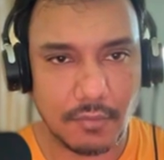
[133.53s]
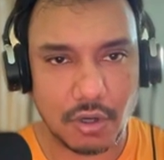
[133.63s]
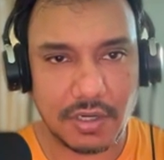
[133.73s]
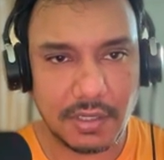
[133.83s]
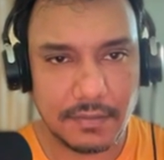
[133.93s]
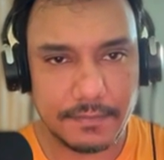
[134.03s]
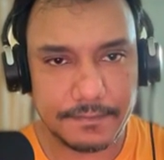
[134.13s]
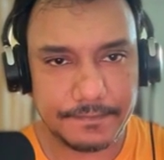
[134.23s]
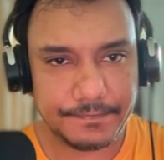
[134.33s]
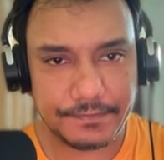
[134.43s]
model,
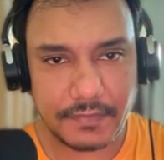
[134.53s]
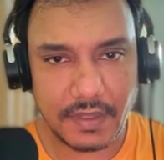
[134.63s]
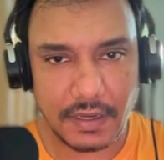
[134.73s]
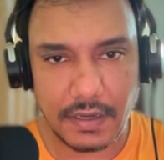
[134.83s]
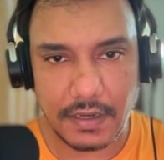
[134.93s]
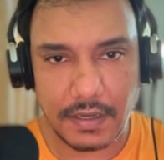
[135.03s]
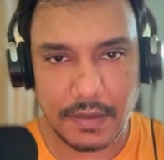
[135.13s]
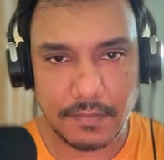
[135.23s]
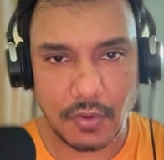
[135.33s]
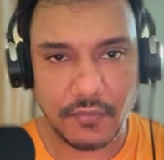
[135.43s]

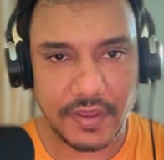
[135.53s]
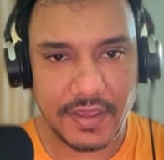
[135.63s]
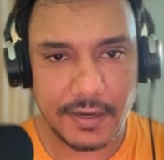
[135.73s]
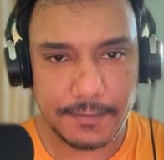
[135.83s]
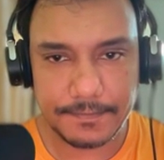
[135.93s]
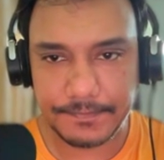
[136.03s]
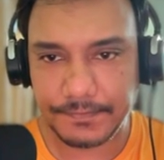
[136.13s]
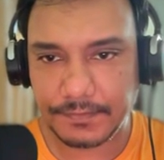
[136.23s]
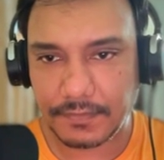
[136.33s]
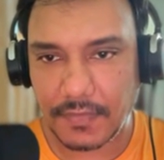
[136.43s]
um, over here
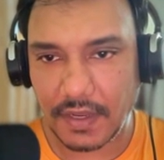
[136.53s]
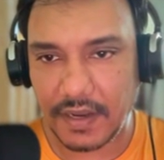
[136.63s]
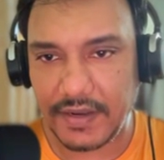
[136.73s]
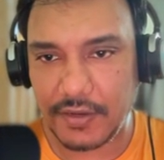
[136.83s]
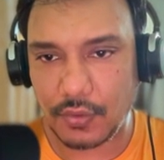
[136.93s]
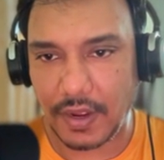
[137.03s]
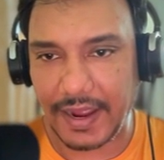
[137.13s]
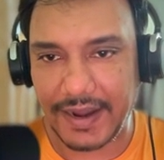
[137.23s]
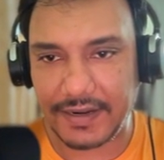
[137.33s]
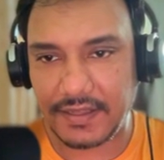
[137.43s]
I need to
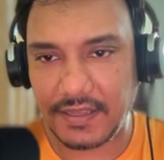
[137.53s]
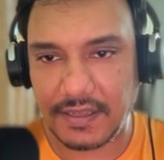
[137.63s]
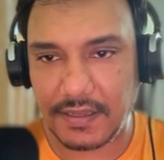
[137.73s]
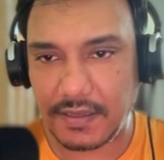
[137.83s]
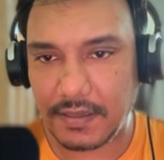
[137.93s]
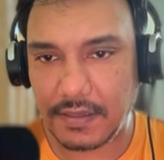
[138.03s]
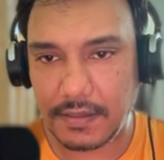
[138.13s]
add the